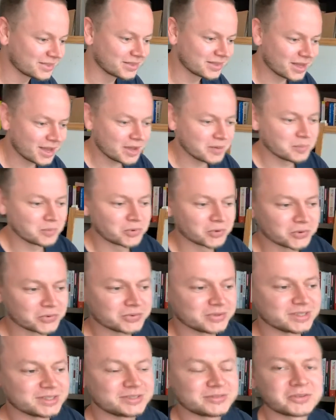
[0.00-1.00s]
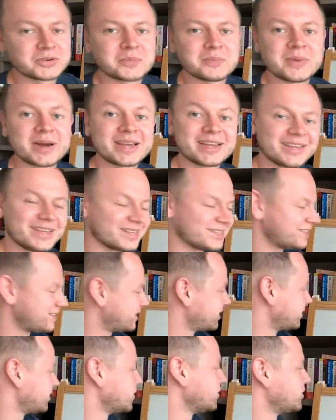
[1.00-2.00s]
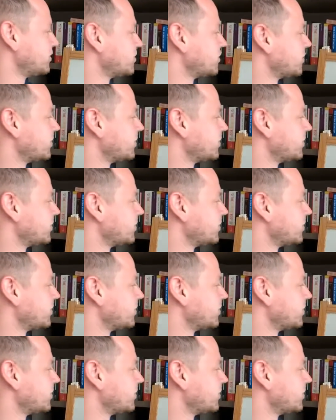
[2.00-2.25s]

I borrowed this from my kids, so it's not the